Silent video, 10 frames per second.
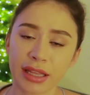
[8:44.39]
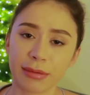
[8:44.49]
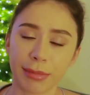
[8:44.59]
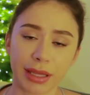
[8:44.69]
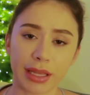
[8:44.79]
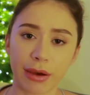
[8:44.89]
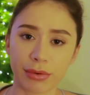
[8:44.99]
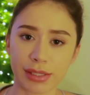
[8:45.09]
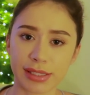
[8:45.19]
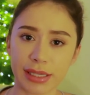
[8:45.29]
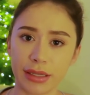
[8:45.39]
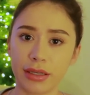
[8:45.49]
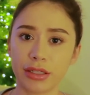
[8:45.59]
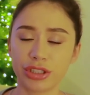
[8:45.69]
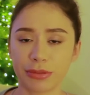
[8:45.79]
the me that was
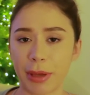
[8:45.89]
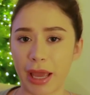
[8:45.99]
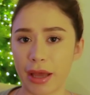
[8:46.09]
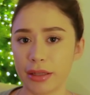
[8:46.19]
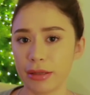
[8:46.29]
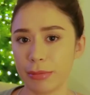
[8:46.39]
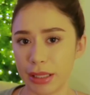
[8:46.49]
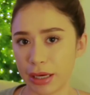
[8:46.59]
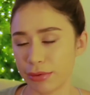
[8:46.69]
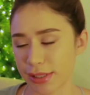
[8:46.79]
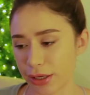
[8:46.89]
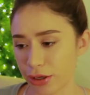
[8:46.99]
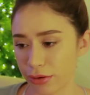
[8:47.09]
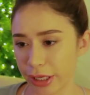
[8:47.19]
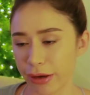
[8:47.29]
in Japan, the me that was in
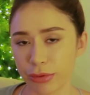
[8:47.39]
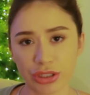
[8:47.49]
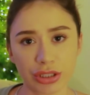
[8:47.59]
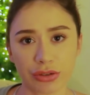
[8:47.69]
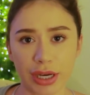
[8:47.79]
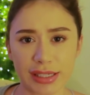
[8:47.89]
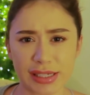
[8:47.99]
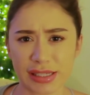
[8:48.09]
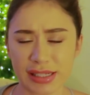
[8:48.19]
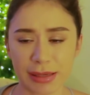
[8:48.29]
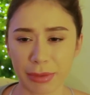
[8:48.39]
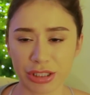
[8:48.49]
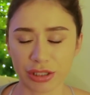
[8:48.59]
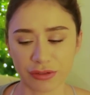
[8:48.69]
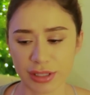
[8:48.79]
Korea, which you guys didn't see
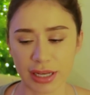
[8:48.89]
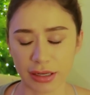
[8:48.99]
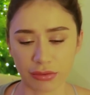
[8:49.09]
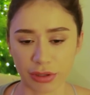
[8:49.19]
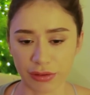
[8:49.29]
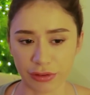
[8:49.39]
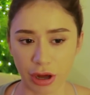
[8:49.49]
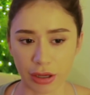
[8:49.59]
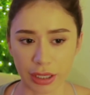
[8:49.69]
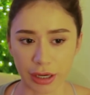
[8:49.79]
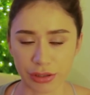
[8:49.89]
much of because I didn't really vlog there.